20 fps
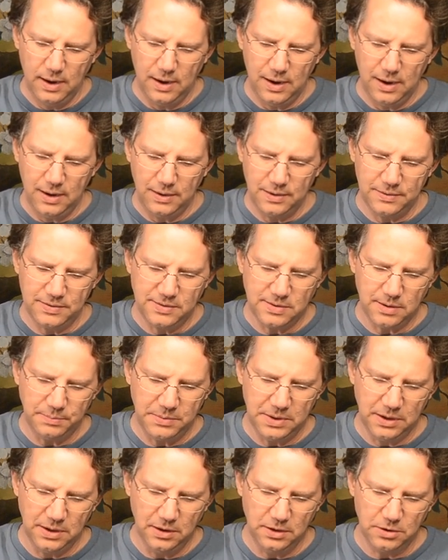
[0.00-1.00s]
Hint of
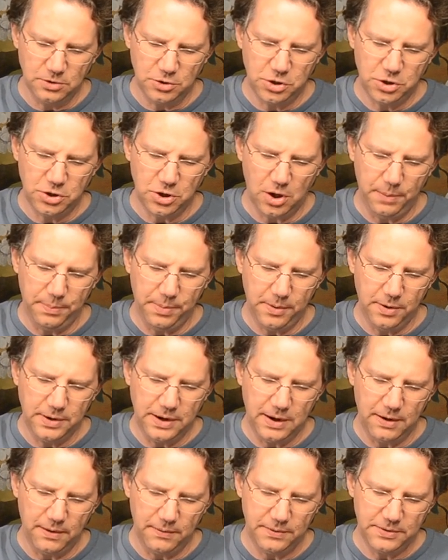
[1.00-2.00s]
something a little sharper.
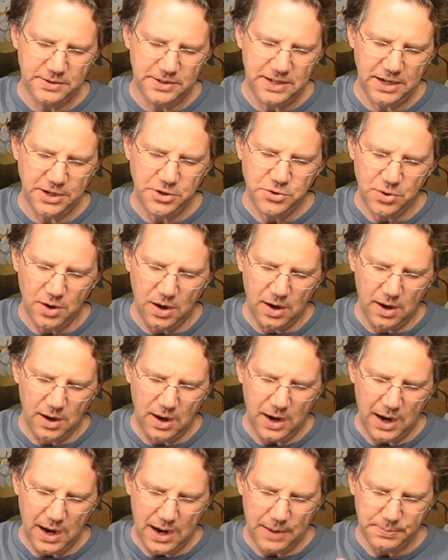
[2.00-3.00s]
Now, Citra
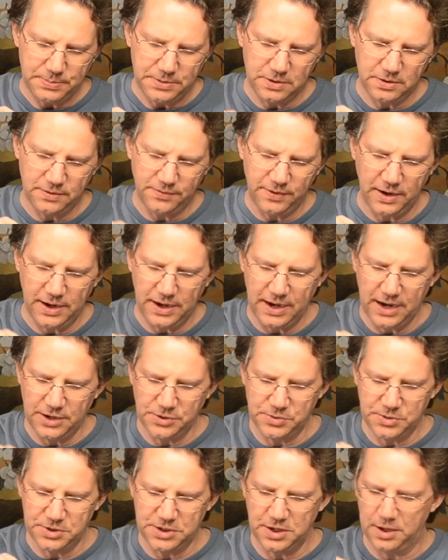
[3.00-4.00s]
hops is very
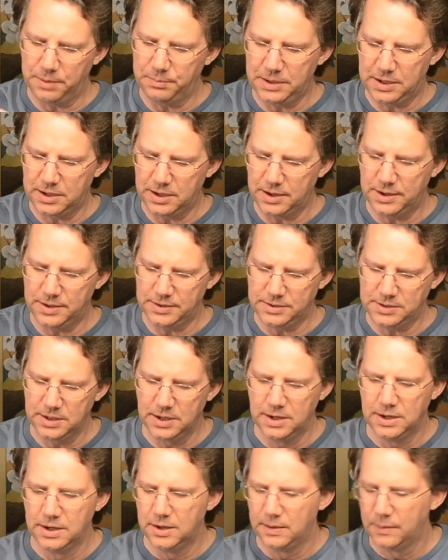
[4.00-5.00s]
interesting because,
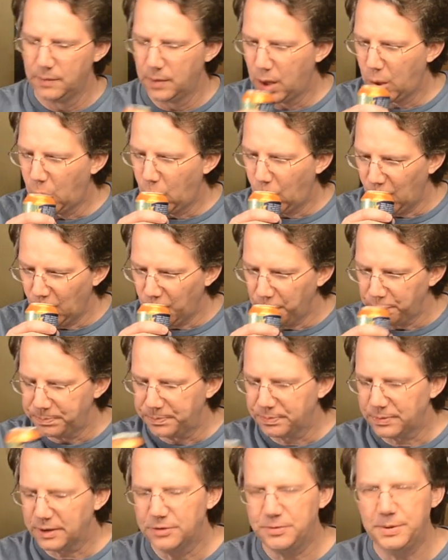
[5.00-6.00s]

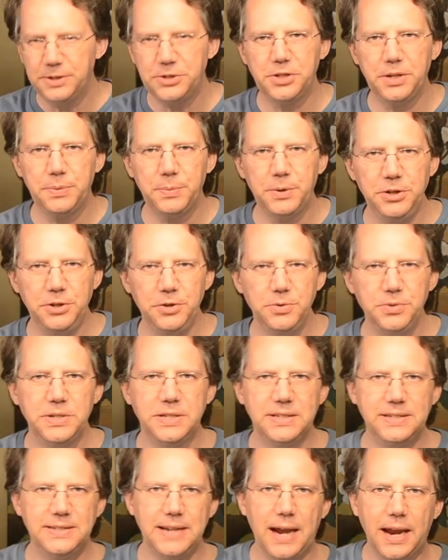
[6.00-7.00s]
especially when used
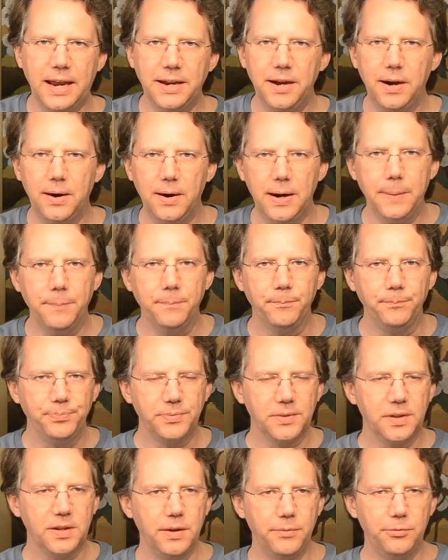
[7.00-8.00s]
in secondary,
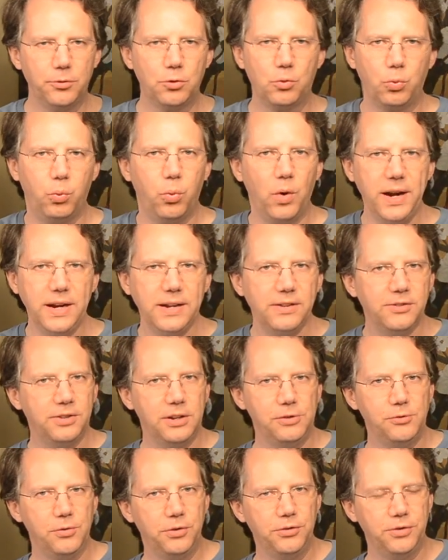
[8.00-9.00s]
gives great
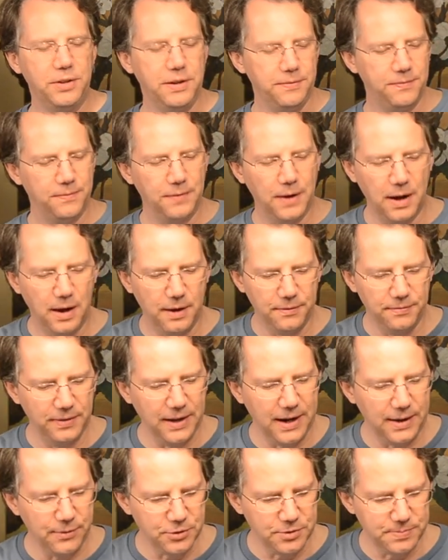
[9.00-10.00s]
citrusy uh,
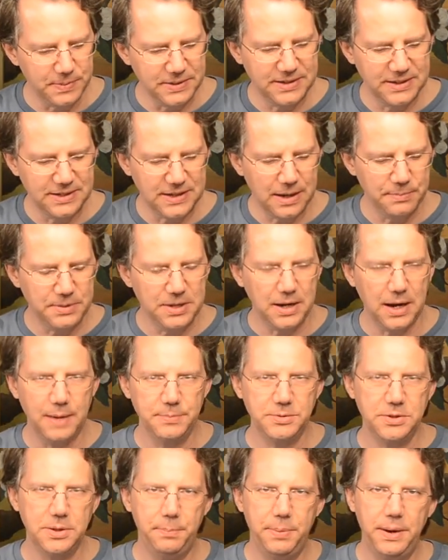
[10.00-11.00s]
flavors, but
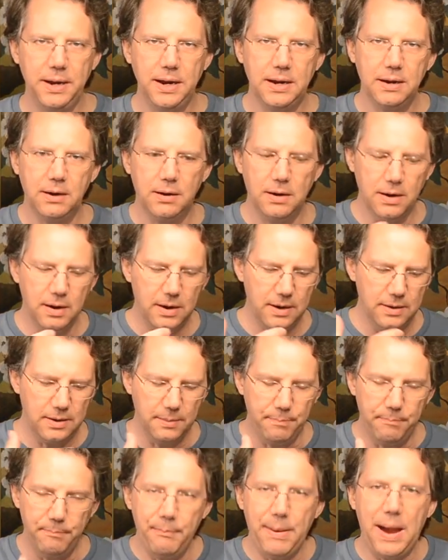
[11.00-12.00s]
sometimes, depending on
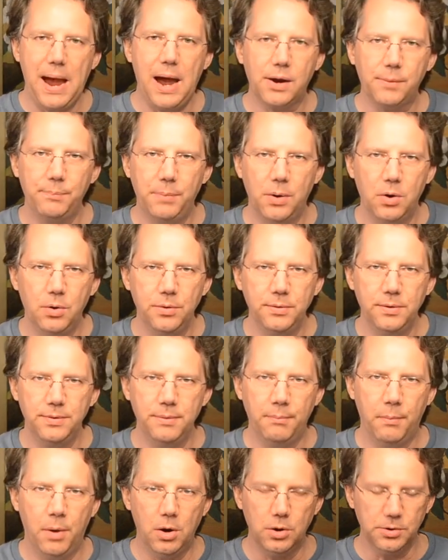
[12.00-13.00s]
the backbone of
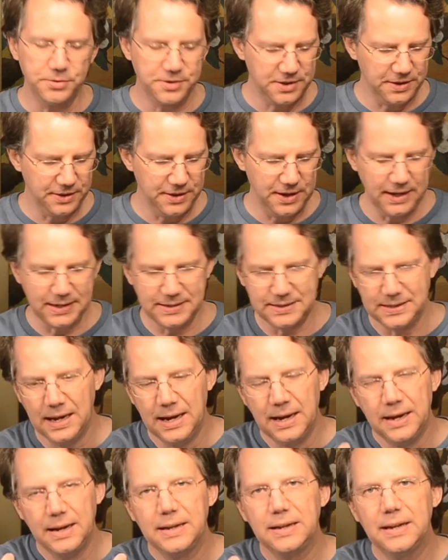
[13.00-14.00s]
the malts and things,
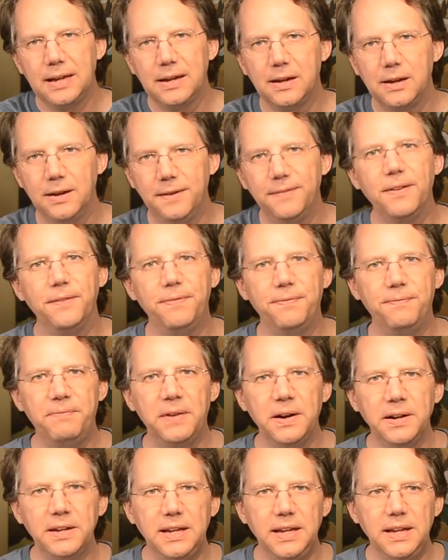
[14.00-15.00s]
can give a
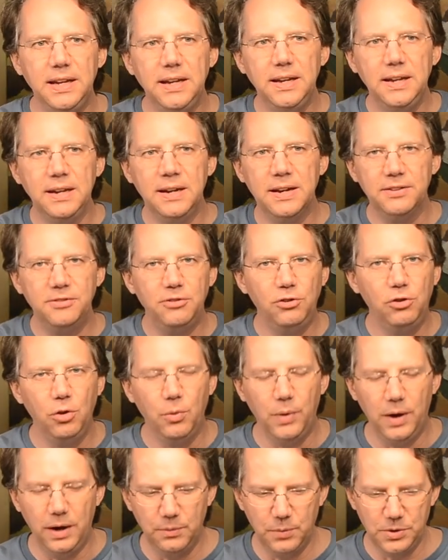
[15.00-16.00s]
funkiness
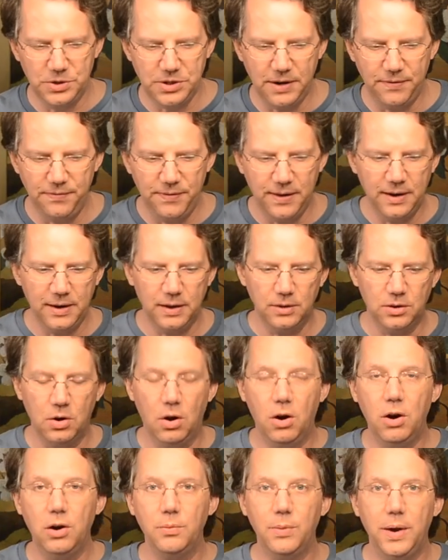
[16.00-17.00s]
to it, which I found out the
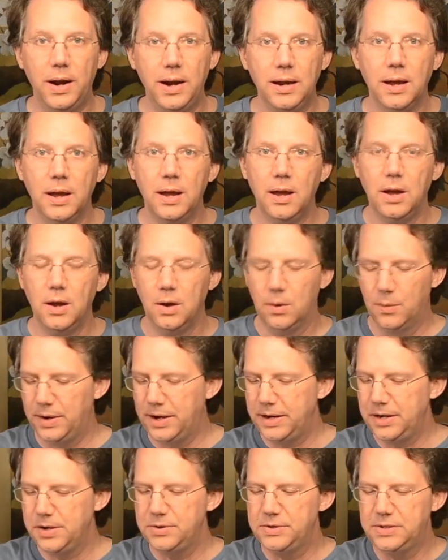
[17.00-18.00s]
hard way when
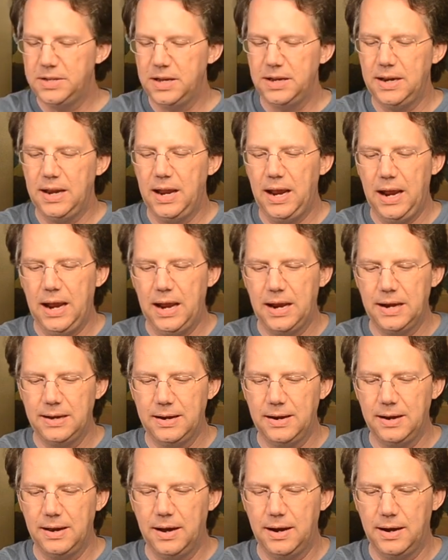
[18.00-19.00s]
I used it,
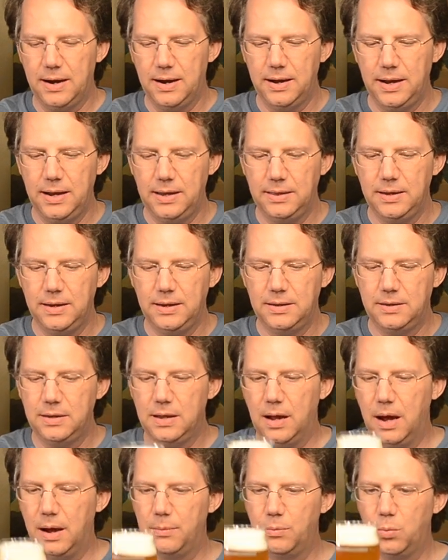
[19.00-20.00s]
and uh, in the
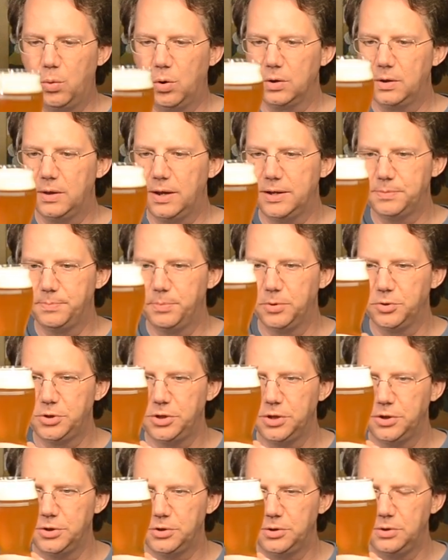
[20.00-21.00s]
uh, World Class
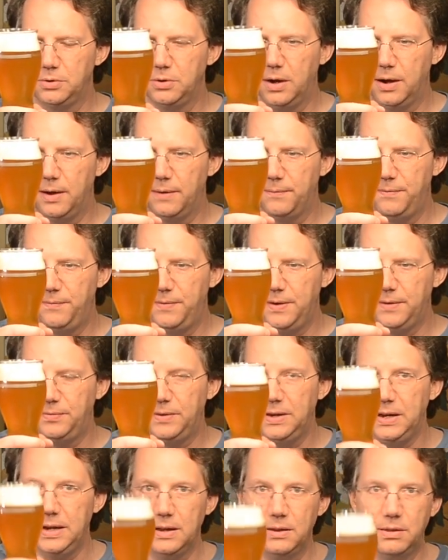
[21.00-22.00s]
Bullshitters uh,
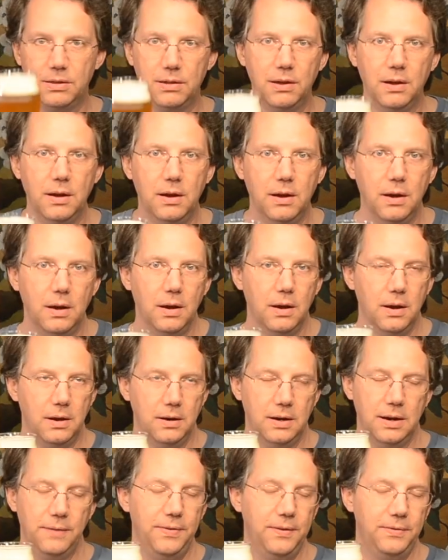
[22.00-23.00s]
50th,
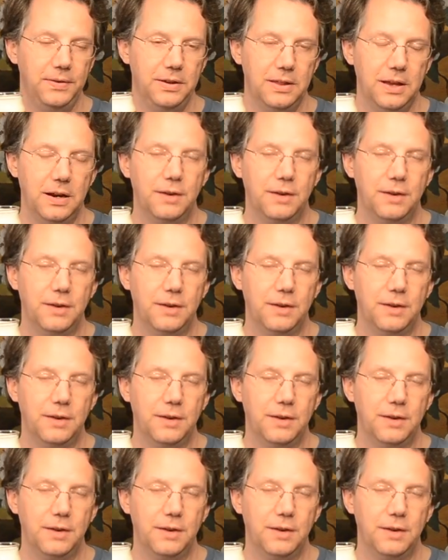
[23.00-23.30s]
not 50th